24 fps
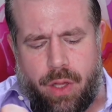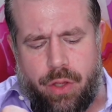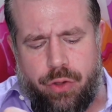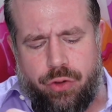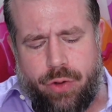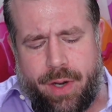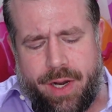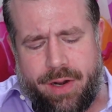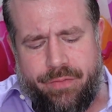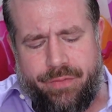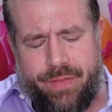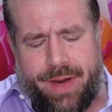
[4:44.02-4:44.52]

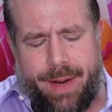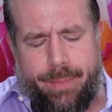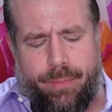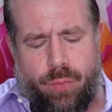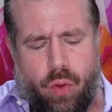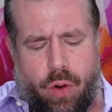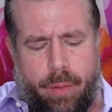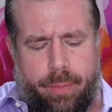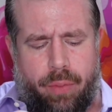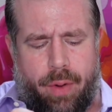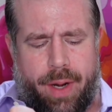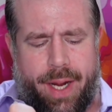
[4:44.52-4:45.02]
Try to find
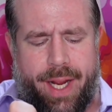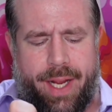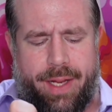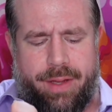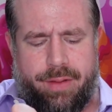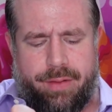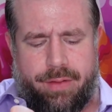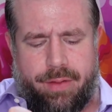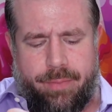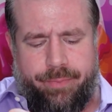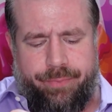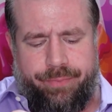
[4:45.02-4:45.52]
more
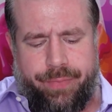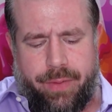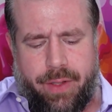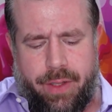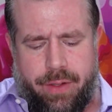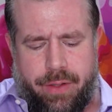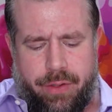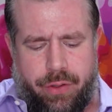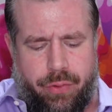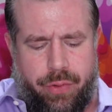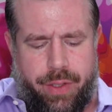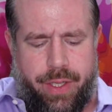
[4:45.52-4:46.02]
brands in
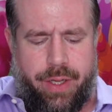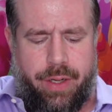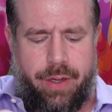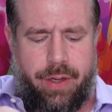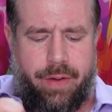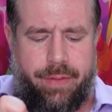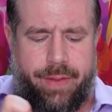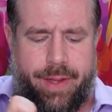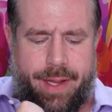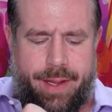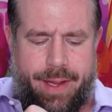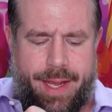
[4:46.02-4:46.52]
the new
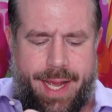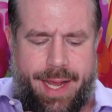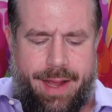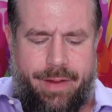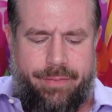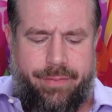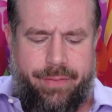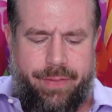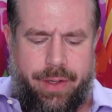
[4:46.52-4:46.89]
year that have,